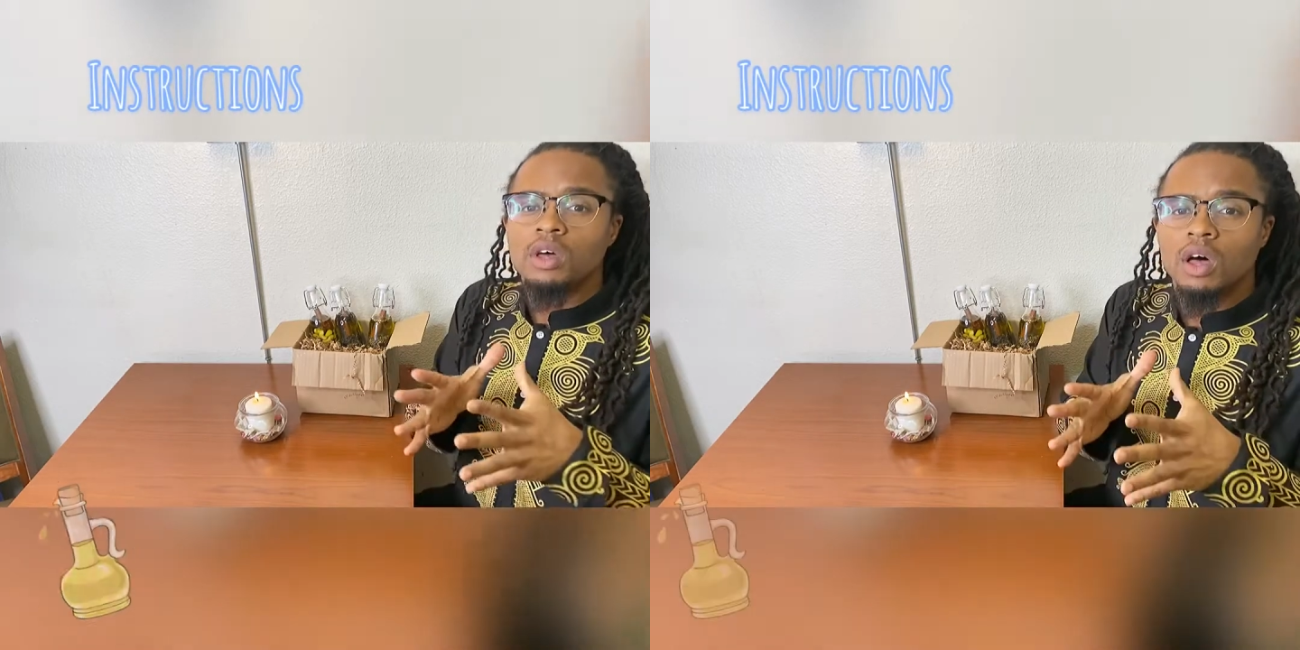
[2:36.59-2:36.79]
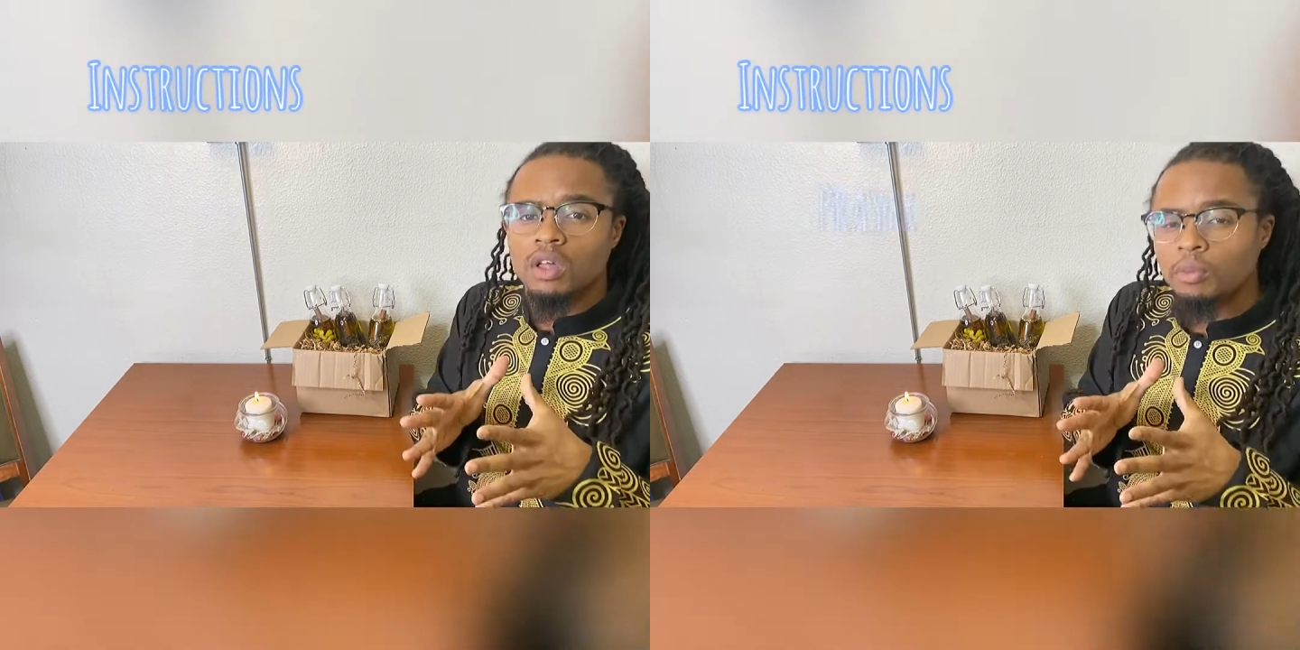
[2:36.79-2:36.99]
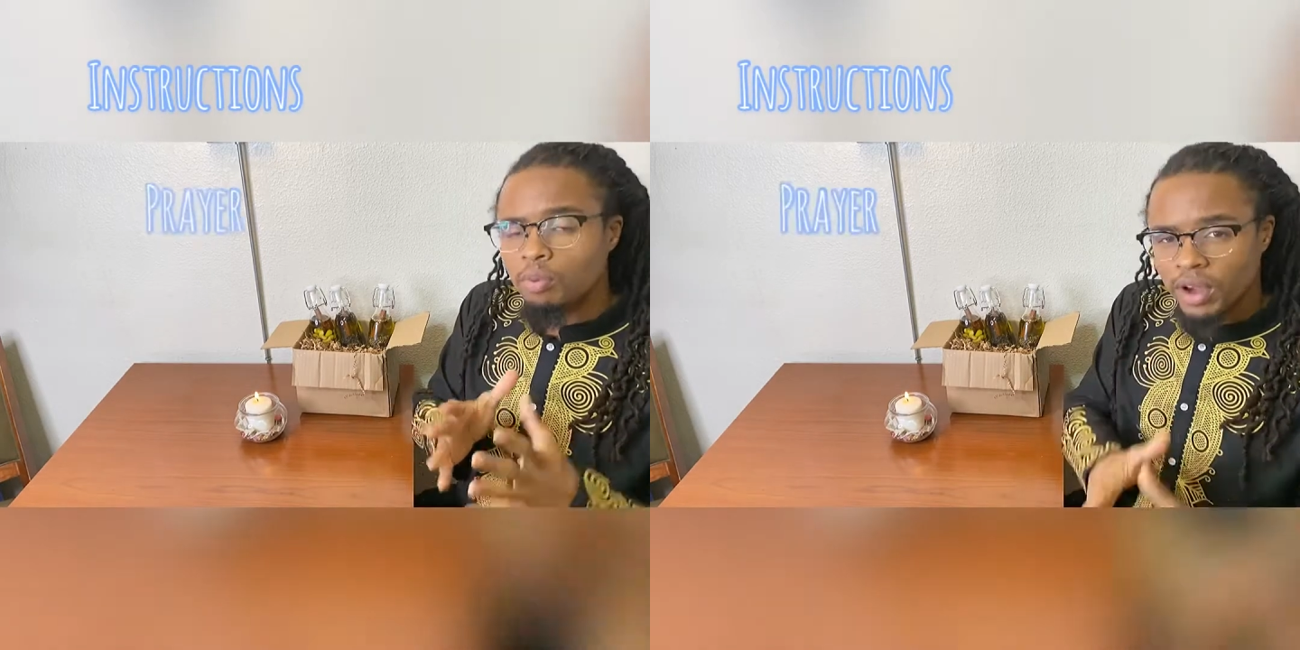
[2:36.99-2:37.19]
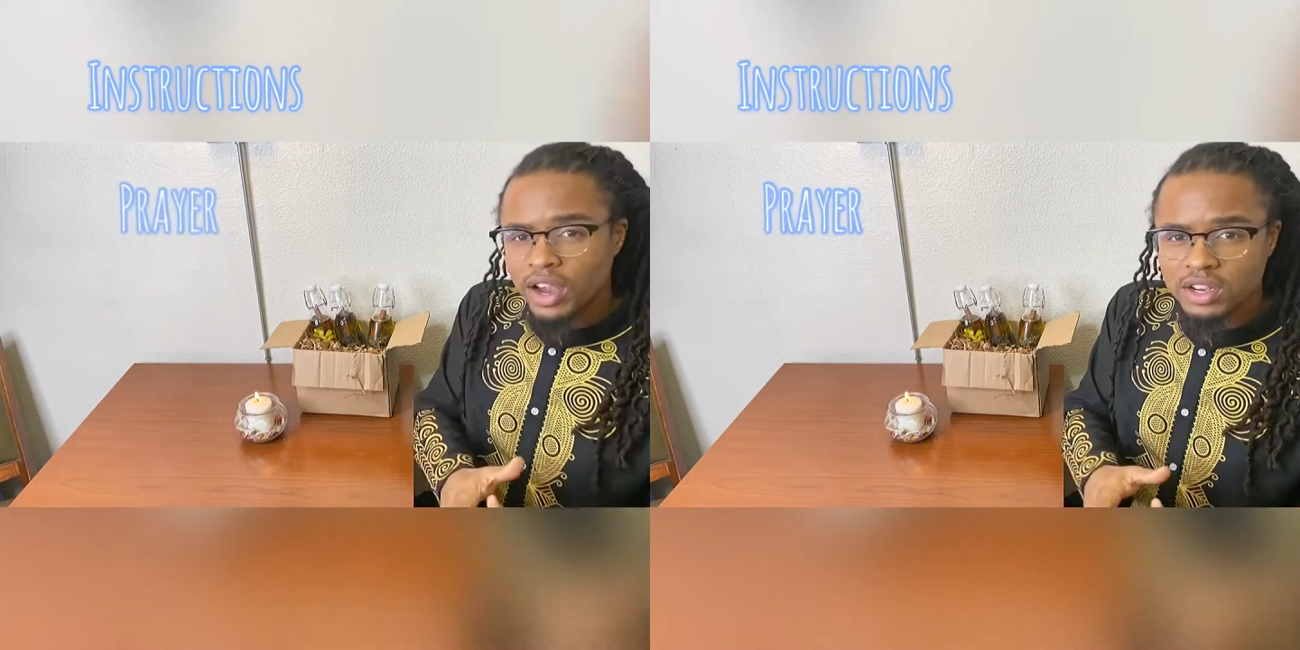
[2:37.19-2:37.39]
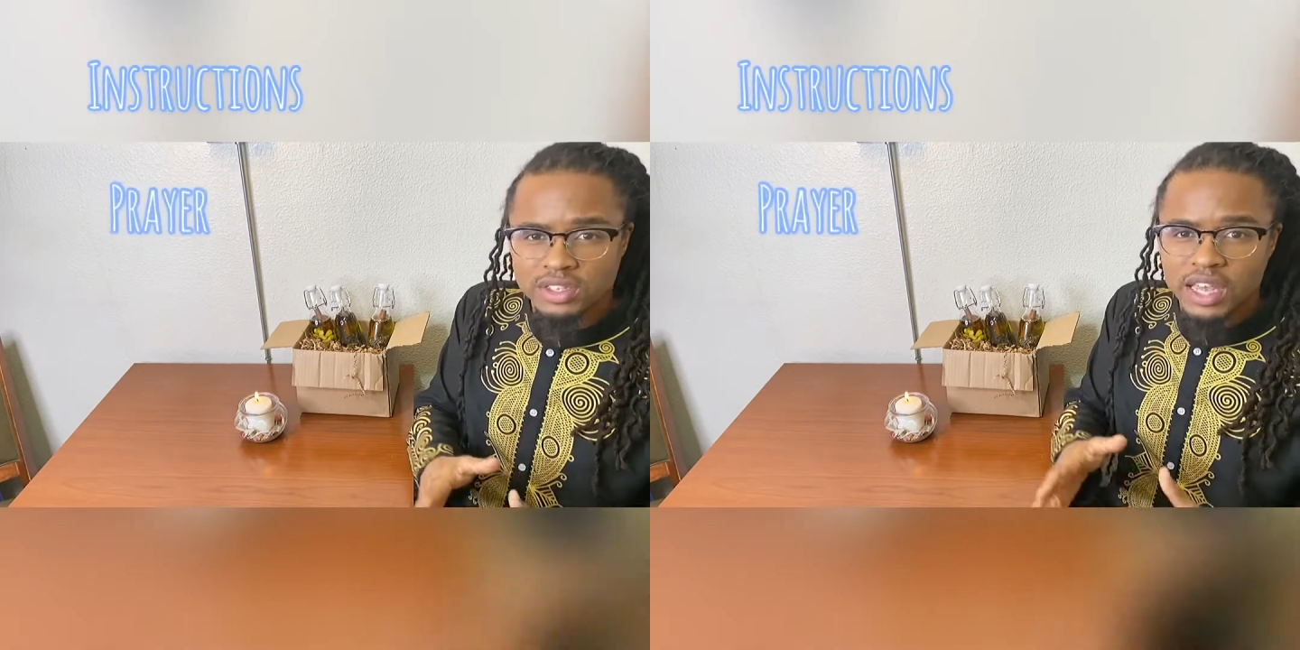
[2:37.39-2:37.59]
the
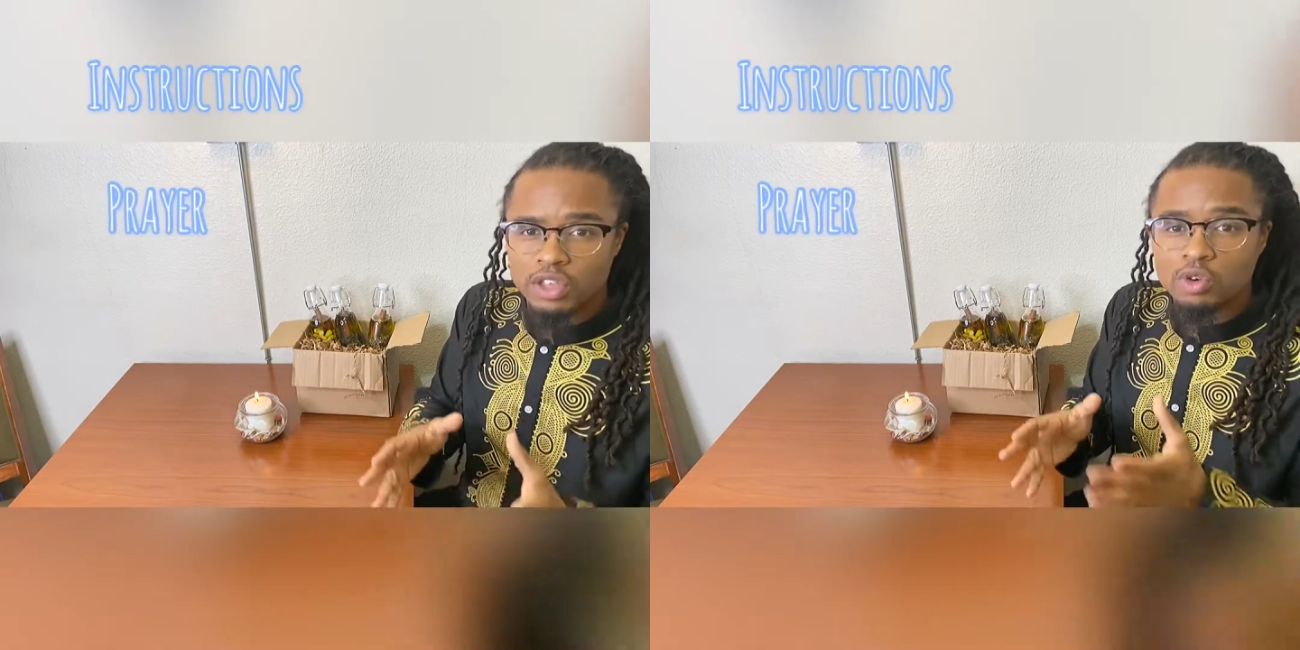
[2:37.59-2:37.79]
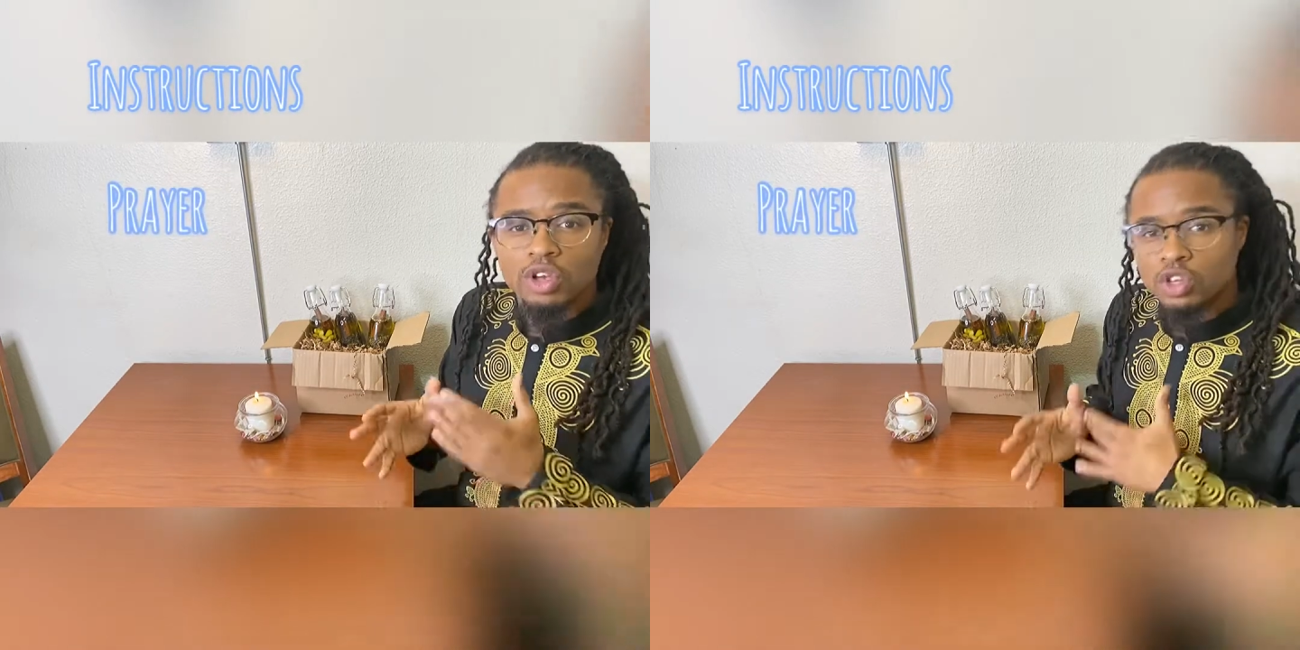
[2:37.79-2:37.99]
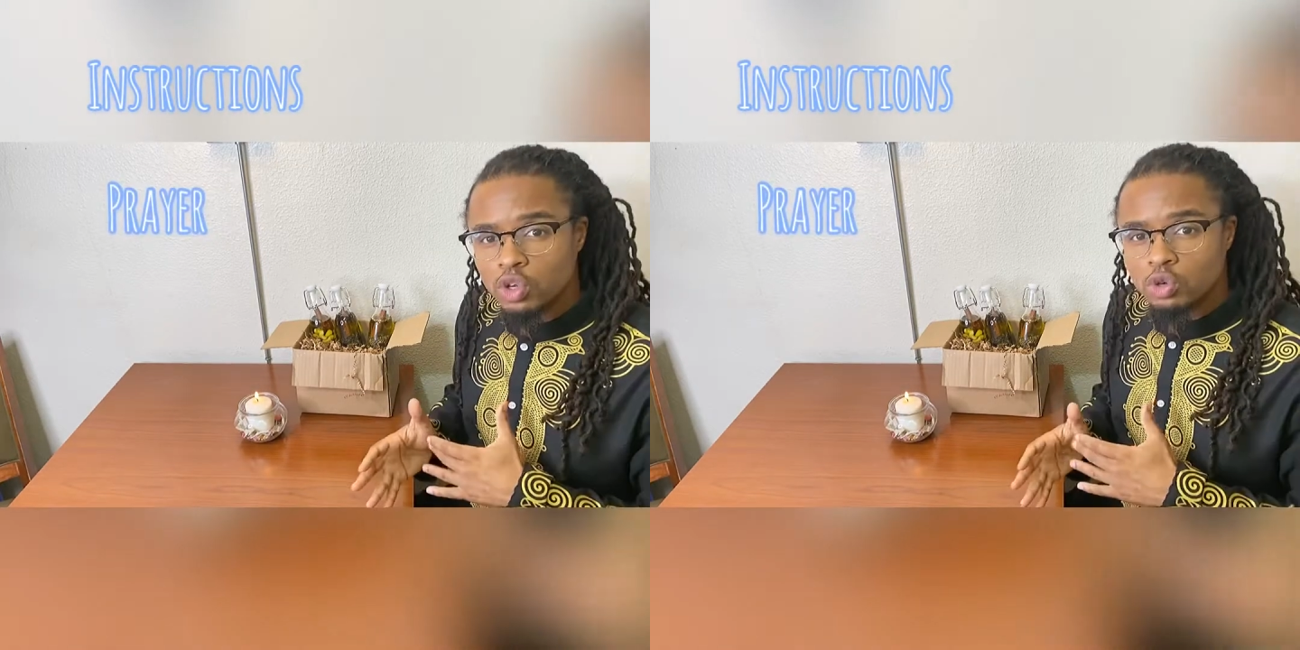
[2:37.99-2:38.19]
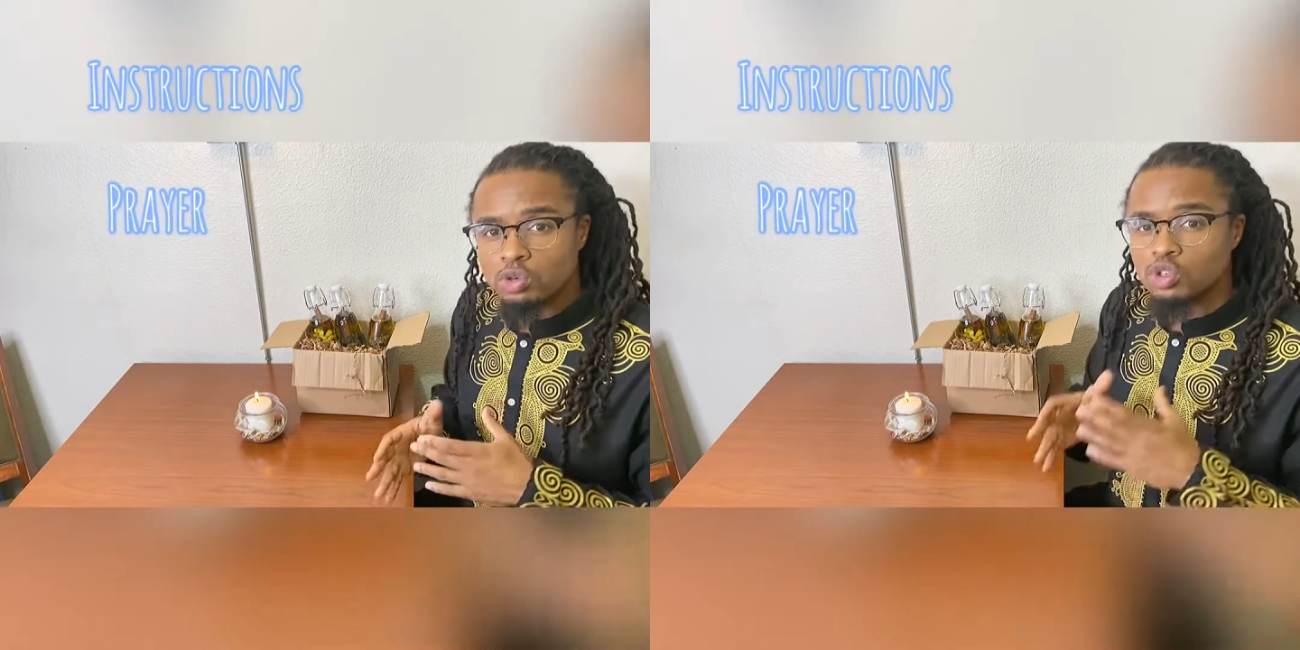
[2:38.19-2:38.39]
prayers that you could use.